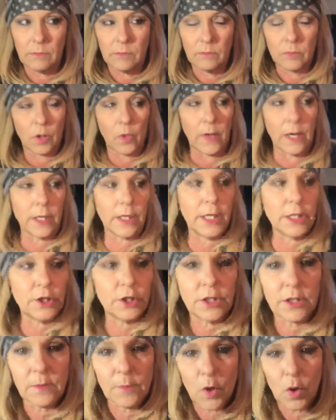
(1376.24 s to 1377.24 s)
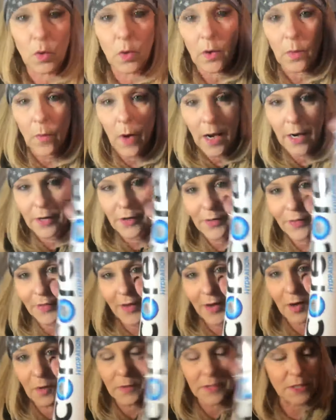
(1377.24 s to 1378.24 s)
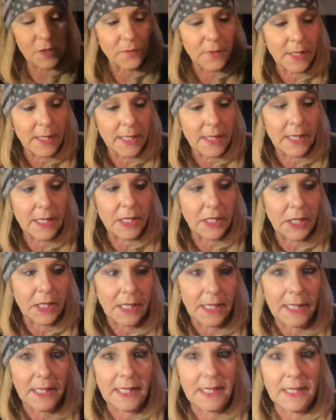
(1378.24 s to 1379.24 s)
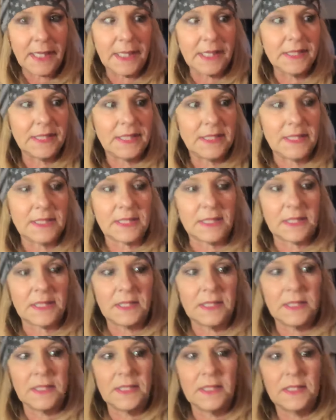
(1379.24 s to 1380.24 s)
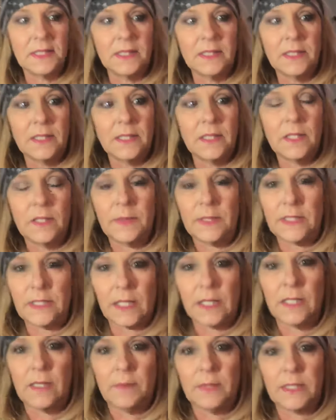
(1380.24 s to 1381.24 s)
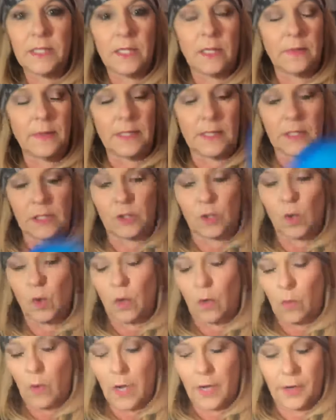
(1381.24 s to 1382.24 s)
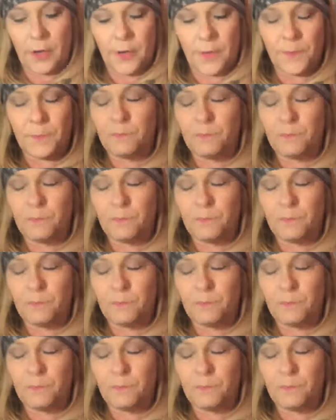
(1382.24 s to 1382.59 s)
go out and get you some core water, though. It's really good. Let me tell you about this core water.